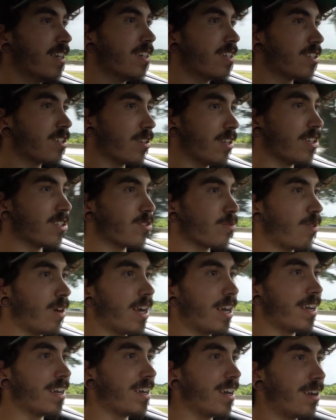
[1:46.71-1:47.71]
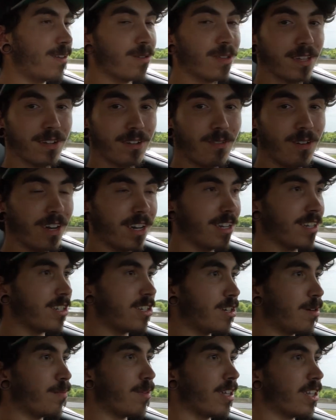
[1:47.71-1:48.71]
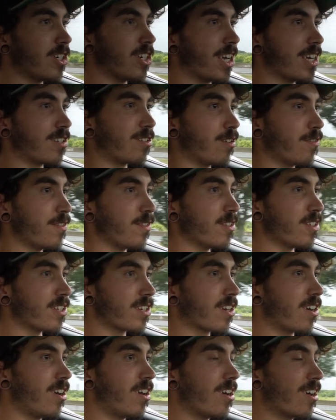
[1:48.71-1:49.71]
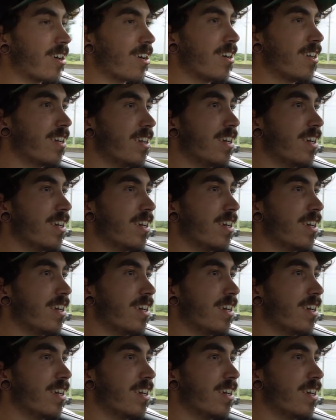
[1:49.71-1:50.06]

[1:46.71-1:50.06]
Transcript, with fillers: so this is why I really wanted to jump on the chance to review this car.